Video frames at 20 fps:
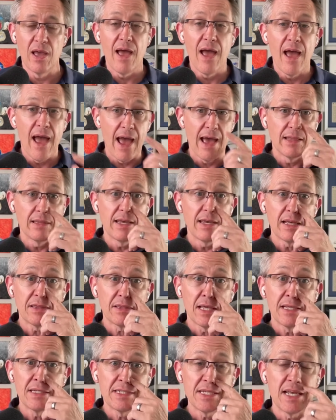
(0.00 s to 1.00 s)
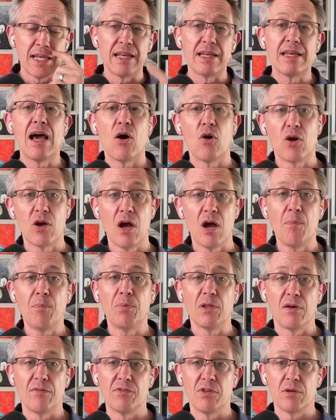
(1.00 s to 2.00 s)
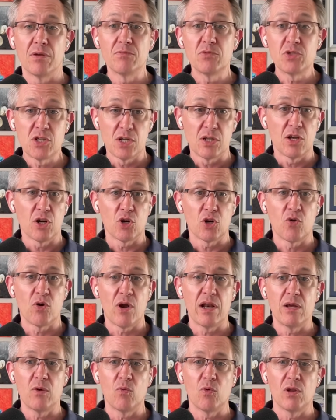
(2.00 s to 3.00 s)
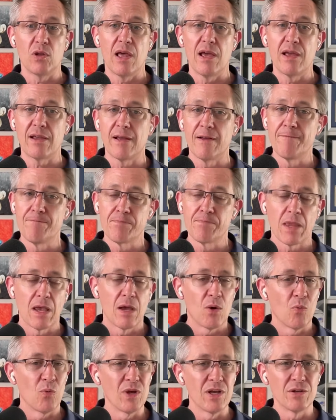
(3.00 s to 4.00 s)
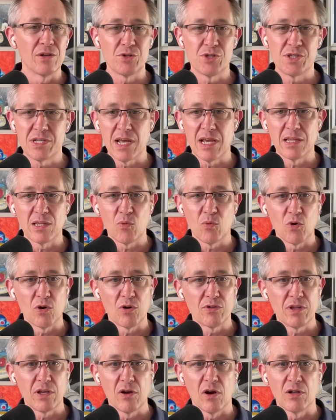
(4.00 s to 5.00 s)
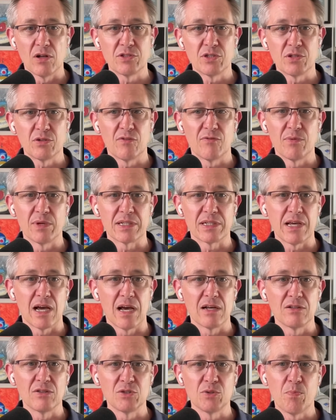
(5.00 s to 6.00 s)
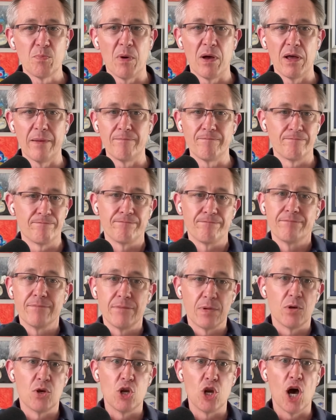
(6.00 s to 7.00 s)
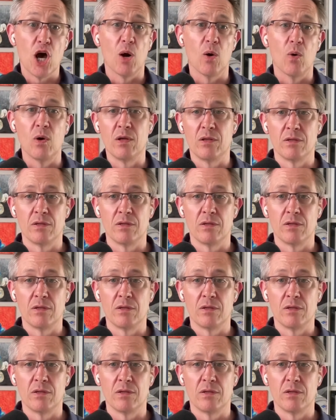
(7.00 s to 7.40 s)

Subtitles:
And yet they did it. Now, a couple of them, to their credit, were like, we understand that we're at the altar of McDonald's, but no.